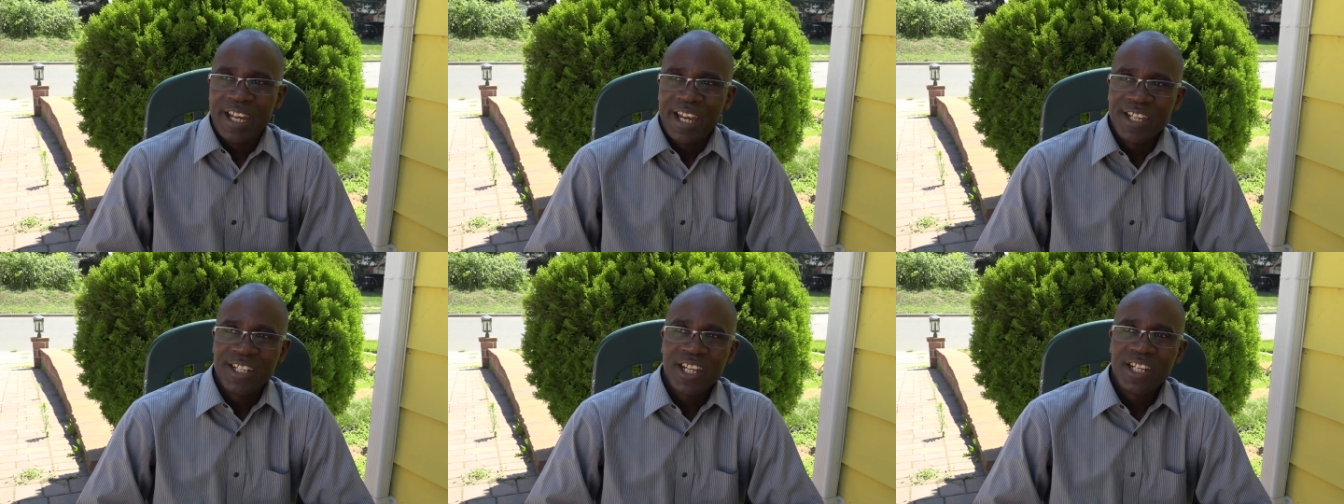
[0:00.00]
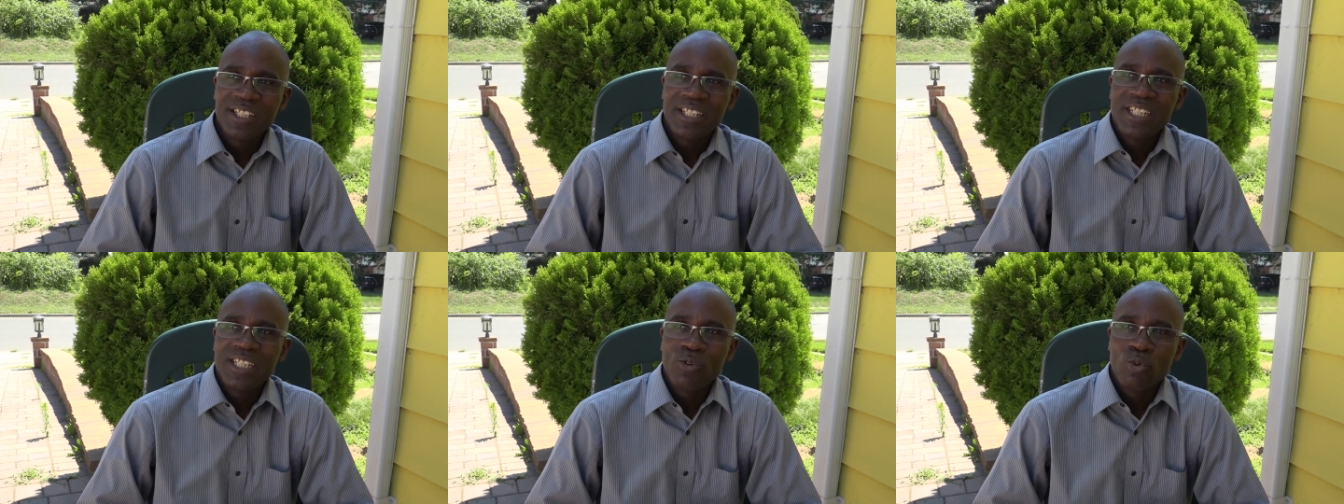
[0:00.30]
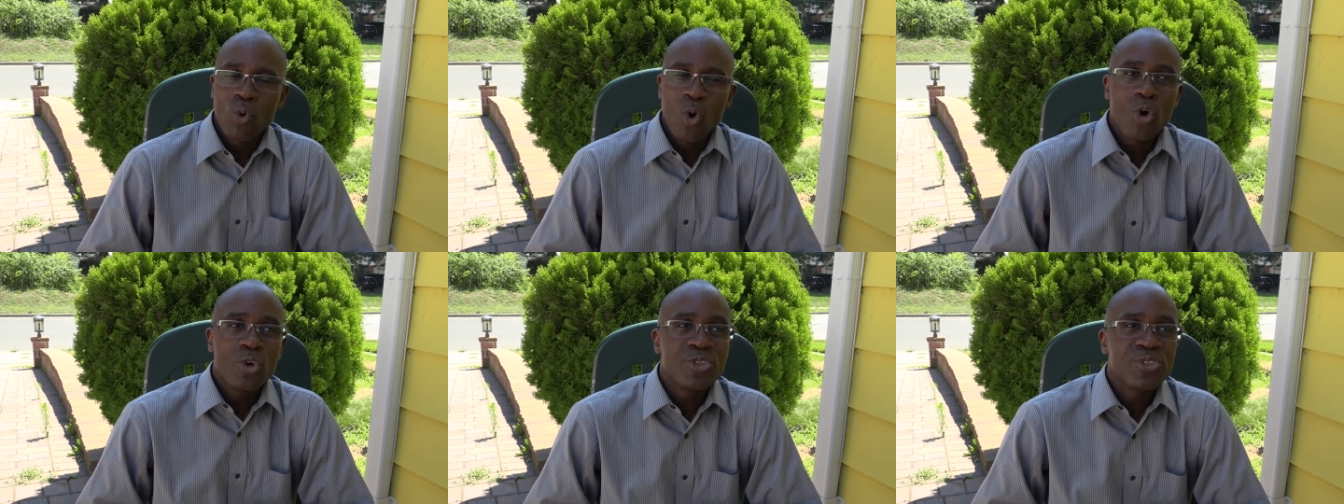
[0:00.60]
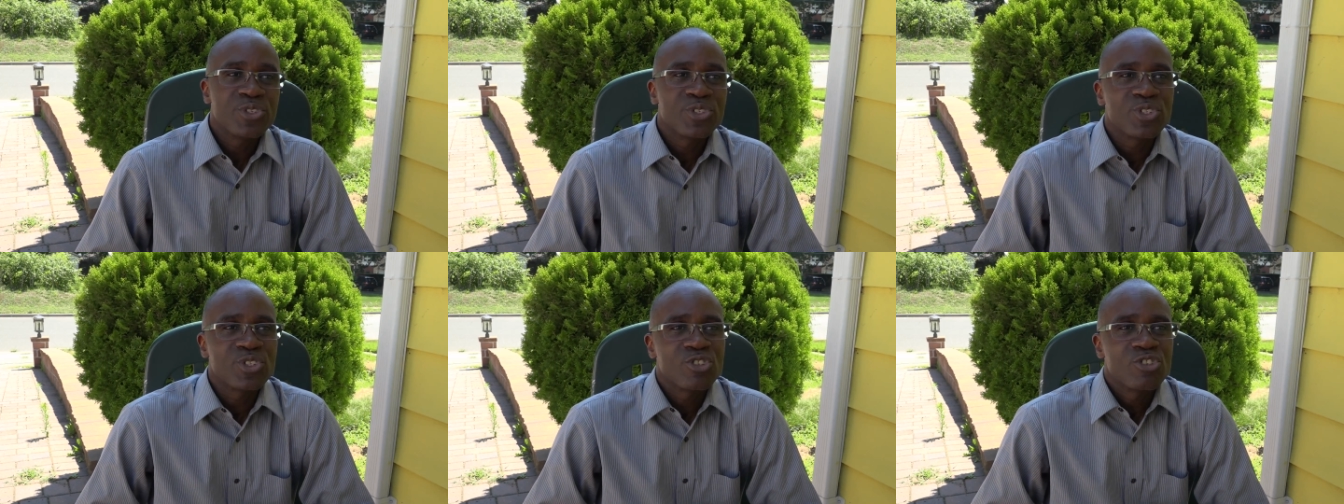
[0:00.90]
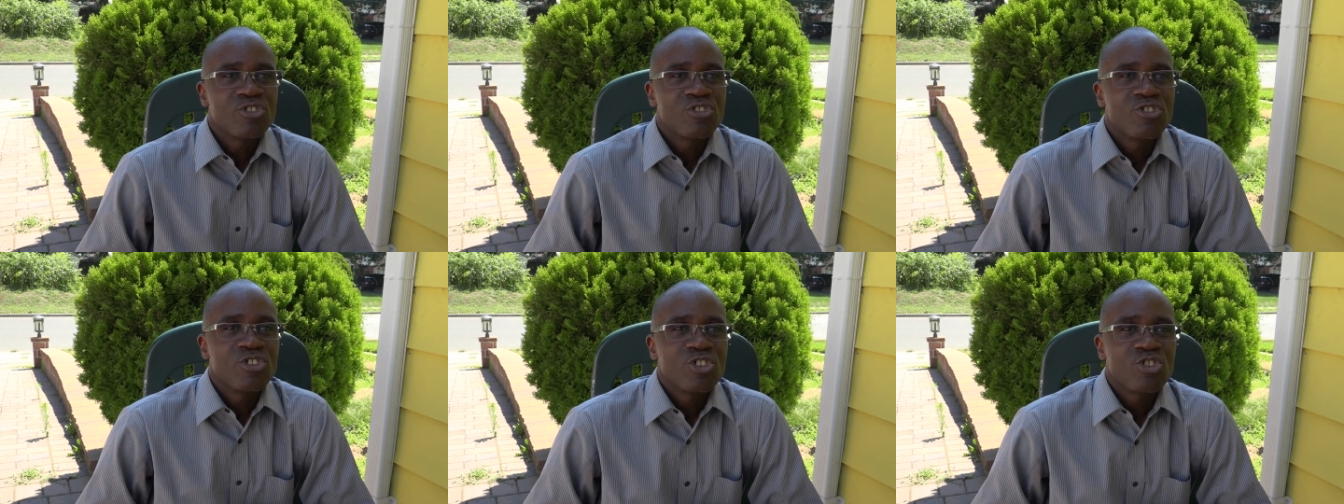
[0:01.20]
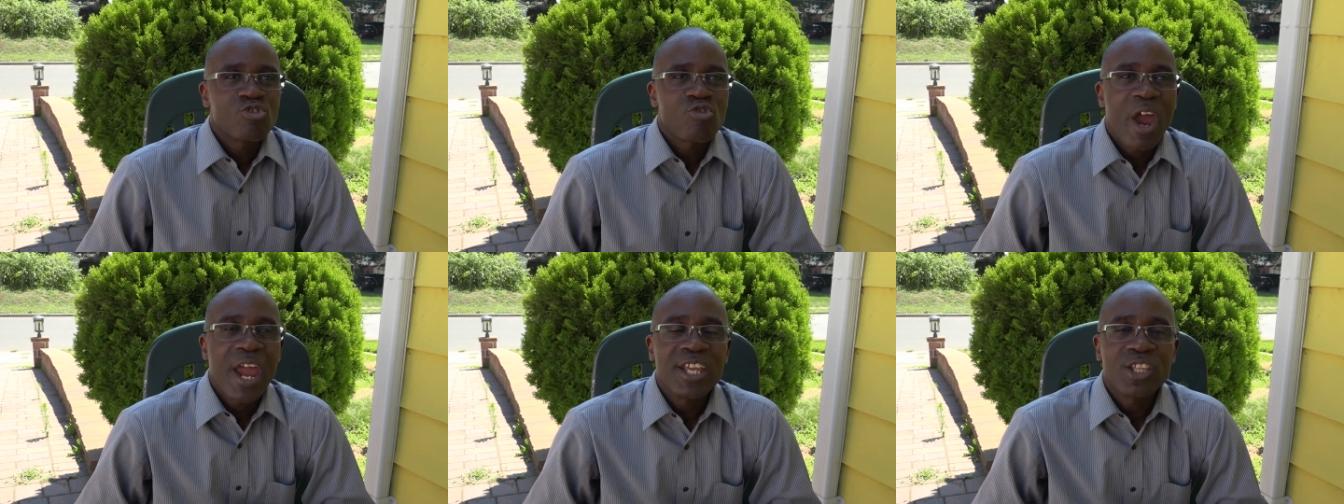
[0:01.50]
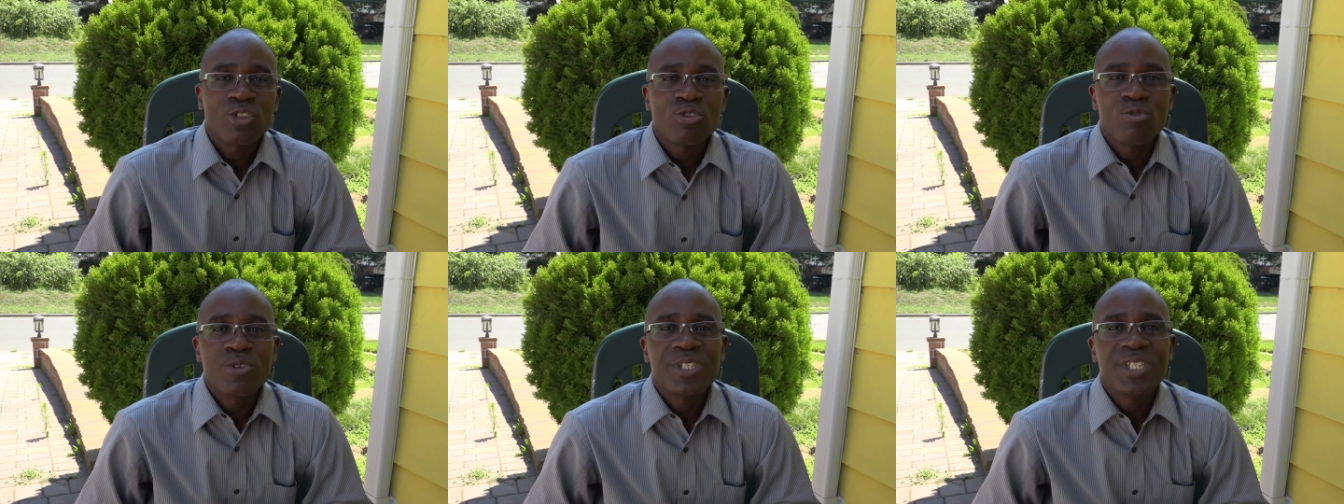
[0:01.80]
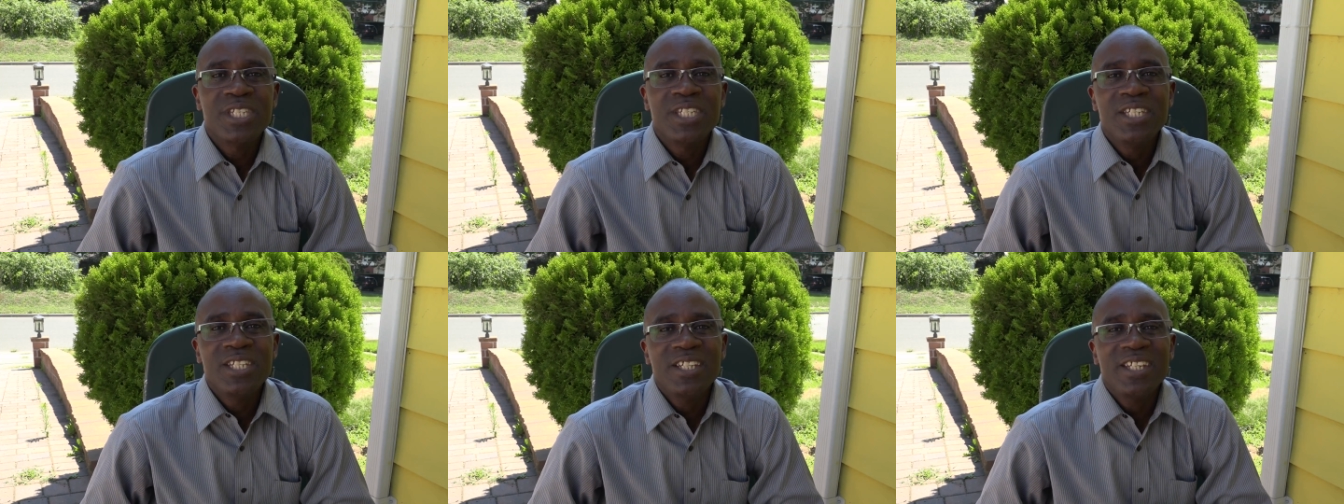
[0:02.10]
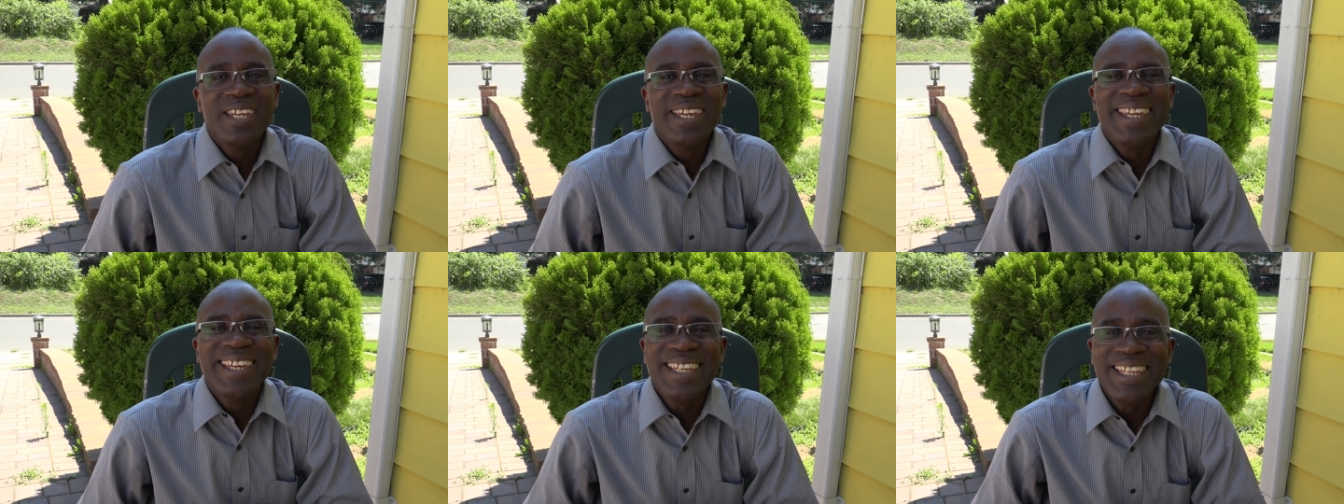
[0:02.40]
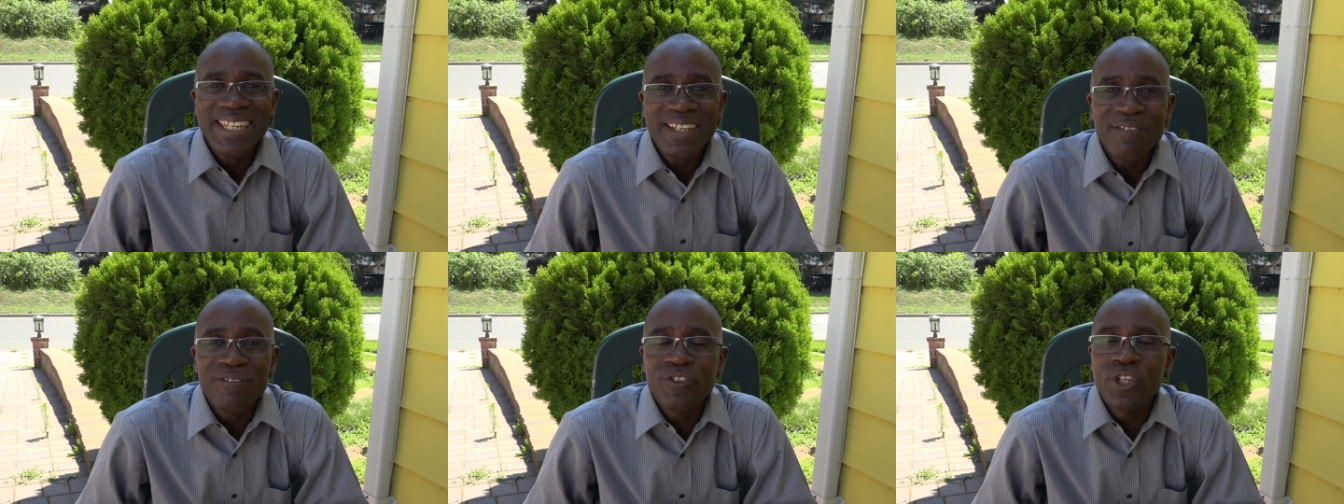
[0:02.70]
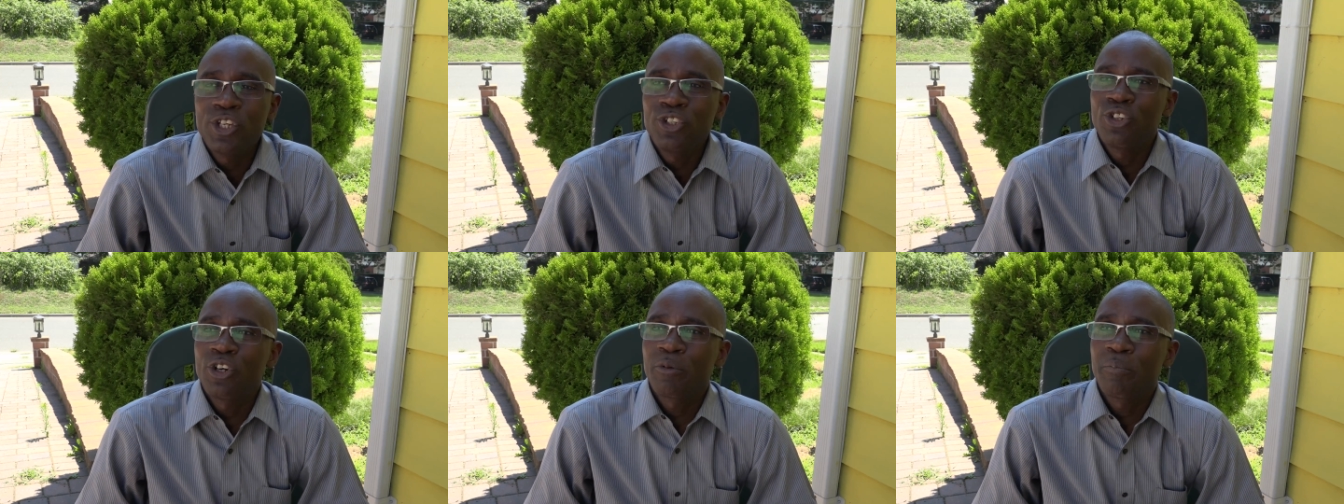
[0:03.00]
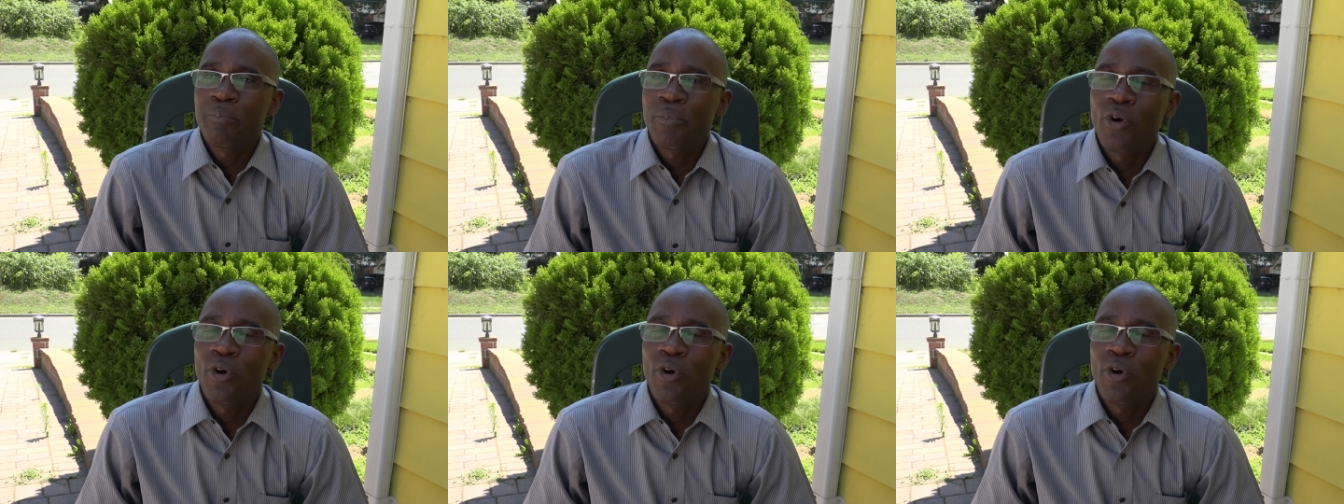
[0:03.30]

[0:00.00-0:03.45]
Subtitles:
And then he was trying to see if the young